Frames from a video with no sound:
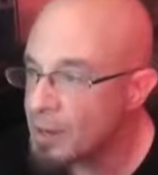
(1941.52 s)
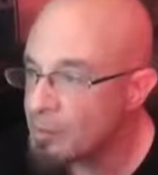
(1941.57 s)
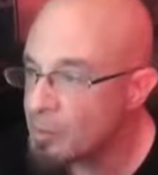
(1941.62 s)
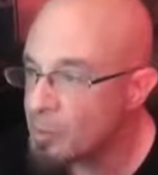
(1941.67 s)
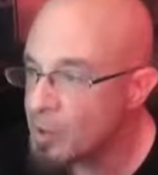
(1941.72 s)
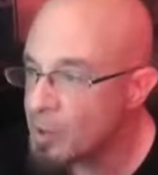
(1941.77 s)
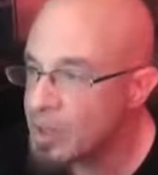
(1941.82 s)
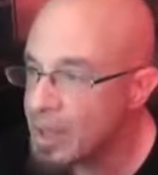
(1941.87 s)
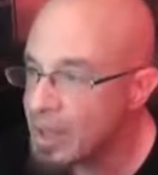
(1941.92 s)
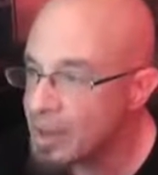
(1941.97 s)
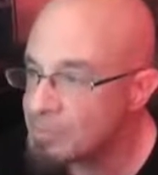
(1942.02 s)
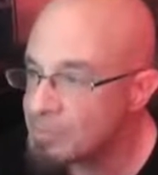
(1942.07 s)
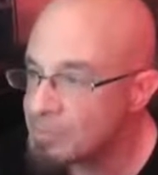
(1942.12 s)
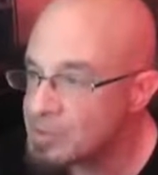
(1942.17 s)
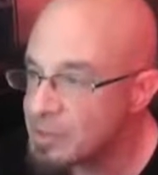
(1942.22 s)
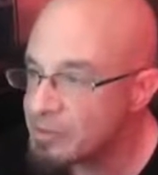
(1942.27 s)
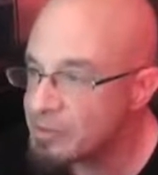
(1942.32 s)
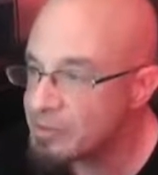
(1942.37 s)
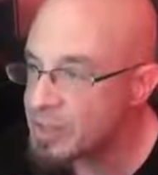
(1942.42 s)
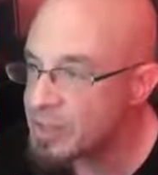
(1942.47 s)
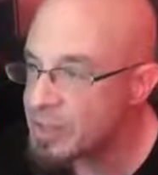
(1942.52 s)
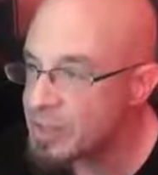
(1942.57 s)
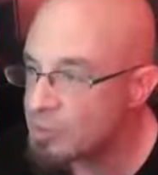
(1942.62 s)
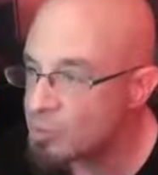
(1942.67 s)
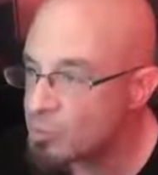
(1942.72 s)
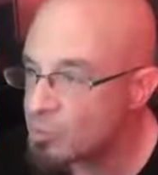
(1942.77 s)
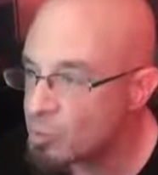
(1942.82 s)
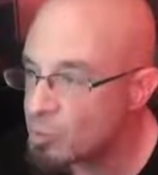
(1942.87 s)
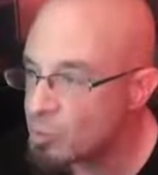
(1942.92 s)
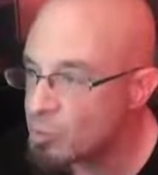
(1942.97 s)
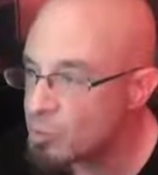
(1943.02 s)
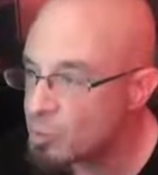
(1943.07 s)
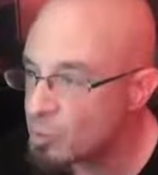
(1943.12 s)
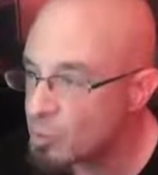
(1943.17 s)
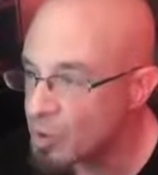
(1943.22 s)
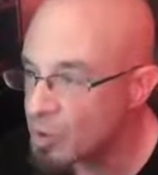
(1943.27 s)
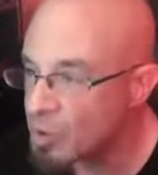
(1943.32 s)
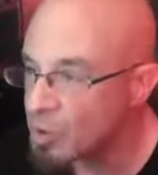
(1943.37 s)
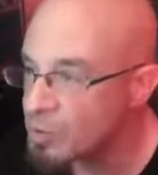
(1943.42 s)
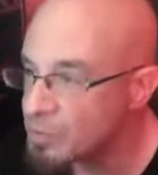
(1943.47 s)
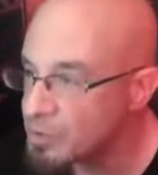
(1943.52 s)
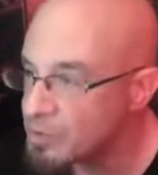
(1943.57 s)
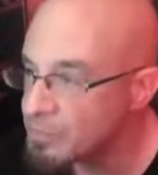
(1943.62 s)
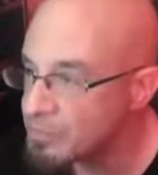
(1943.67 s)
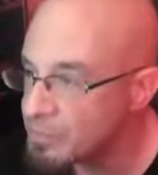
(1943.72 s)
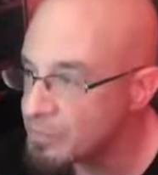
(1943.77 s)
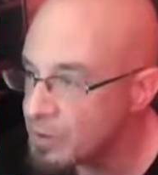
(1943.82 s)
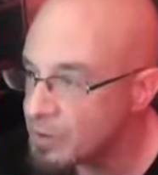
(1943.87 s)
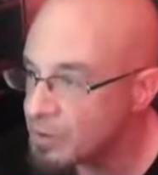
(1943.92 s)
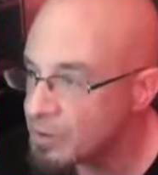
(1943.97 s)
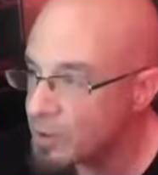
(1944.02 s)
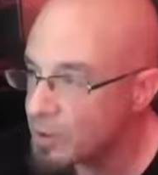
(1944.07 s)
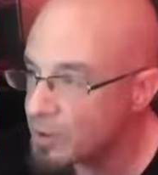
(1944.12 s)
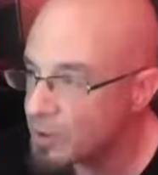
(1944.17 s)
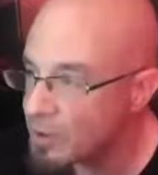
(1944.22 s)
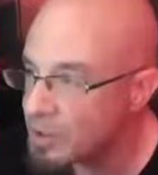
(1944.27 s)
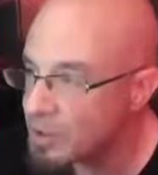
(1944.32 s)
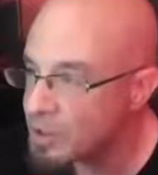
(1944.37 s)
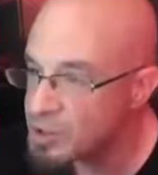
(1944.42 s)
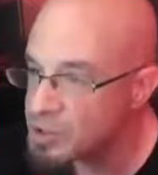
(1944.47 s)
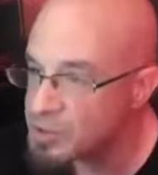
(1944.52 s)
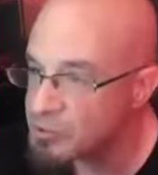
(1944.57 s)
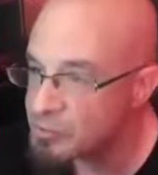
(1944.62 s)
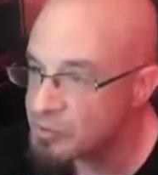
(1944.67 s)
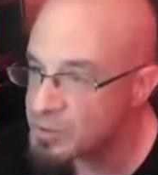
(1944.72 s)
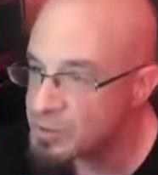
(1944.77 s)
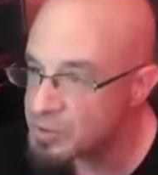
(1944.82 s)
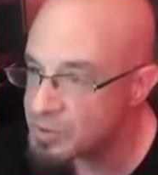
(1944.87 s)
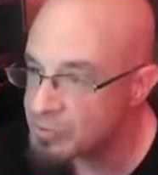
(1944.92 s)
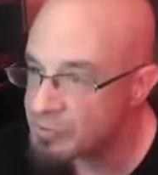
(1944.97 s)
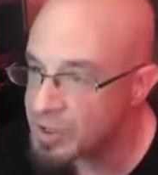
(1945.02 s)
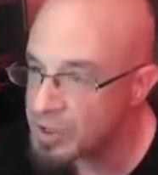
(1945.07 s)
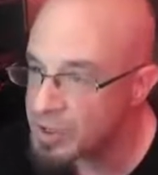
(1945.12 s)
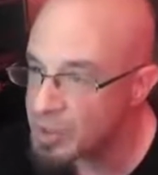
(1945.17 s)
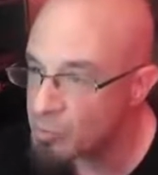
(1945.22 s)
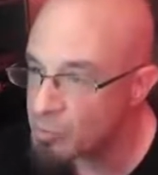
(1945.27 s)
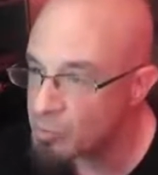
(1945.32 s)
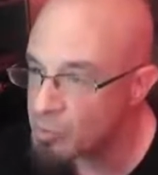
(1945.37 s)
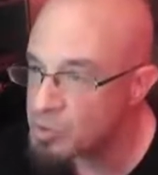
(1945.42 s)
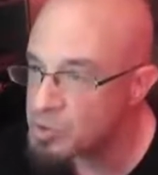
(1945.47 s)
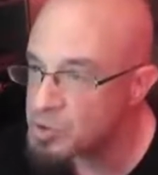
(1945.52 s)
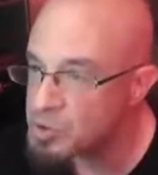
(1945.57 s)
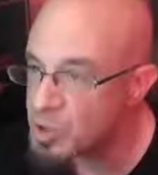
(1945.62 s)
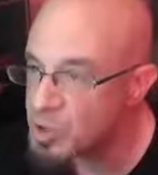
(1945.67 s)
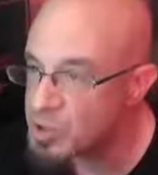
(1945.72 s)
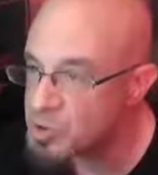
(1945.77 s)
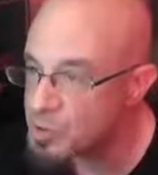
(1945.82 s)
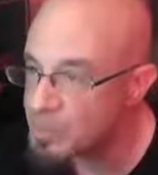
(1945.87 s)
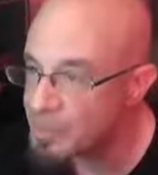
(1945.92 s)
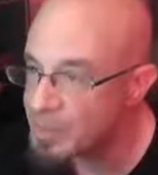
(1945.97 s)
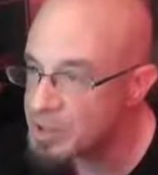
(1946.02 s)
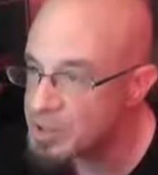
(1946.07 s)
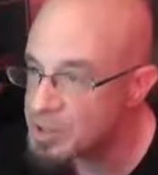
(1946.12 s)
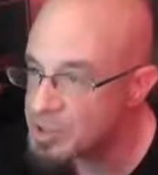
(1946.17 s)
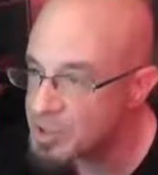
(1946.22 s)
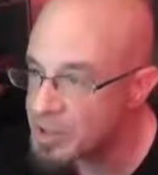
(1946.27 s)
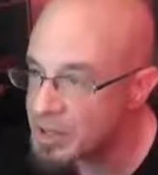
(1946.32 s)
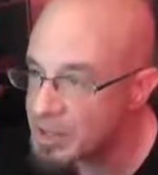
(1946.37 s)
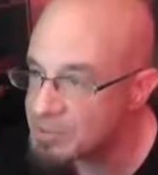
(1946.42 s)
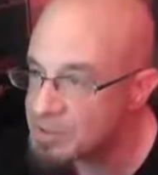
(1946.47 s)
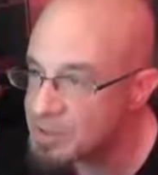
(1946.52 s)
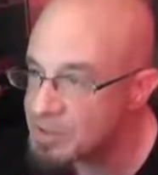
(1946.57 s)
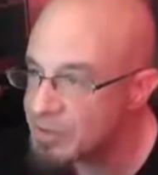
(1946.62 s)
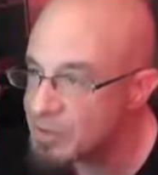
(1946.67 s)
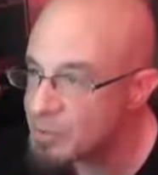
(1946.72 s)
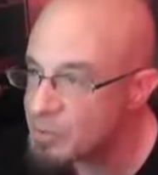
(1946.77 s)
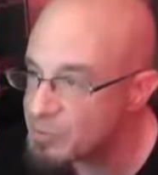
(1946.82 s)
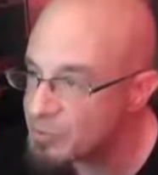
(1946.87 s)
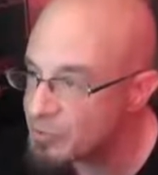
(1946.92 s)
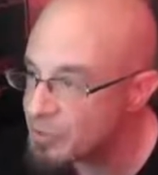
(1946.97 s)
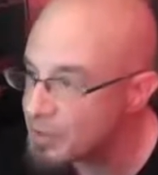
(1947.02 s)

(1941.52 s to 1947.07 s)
book, MTV Ruled the World, the early years of music video, Rudy Sarzo mentions that MTV was